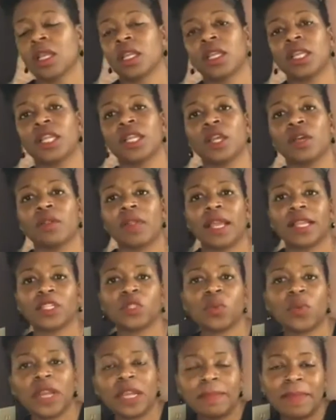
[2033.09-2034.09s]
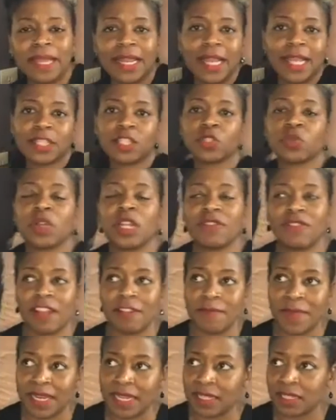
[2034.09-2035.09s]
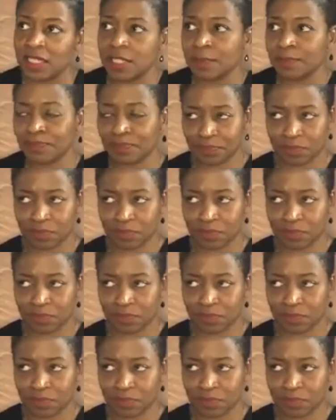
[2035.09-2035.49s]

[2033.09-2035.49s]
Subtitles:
like 20 minutes or 25 minutes